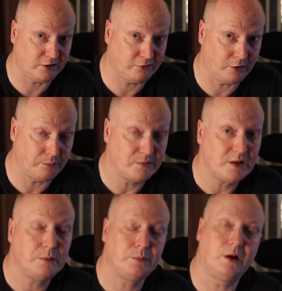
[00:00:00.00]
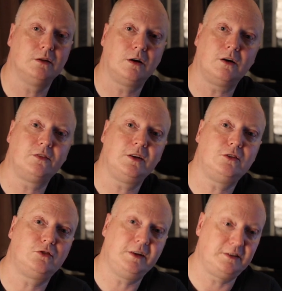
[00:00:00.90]
it from. But a lot of
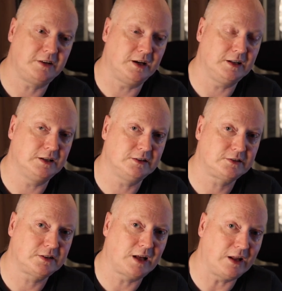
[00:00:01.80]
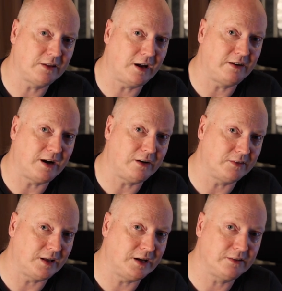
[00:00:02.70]
these retailers that are out
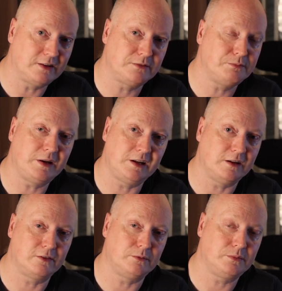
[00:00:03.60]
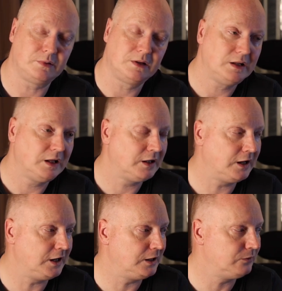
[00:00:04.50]
there, there's many of them,
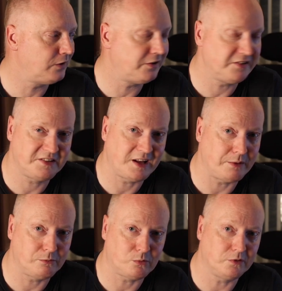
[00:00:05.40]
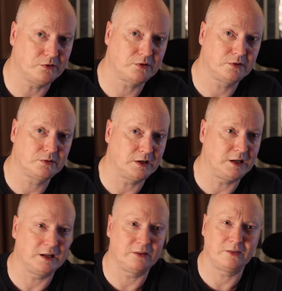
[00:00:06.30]
various named ones,
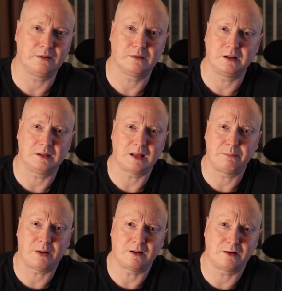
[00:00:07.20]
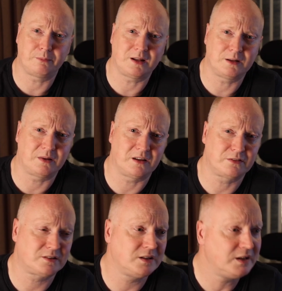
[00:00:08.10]
I think like
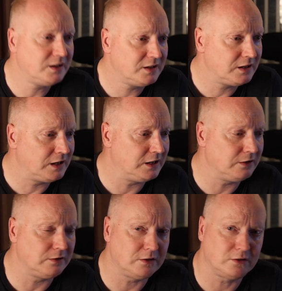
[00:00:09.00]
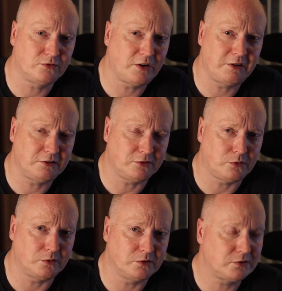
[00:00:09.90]
Panama's and various other
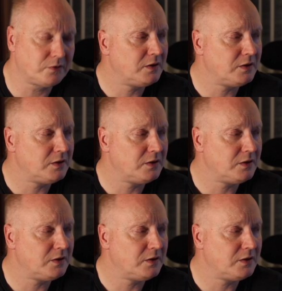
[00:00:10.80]
ones,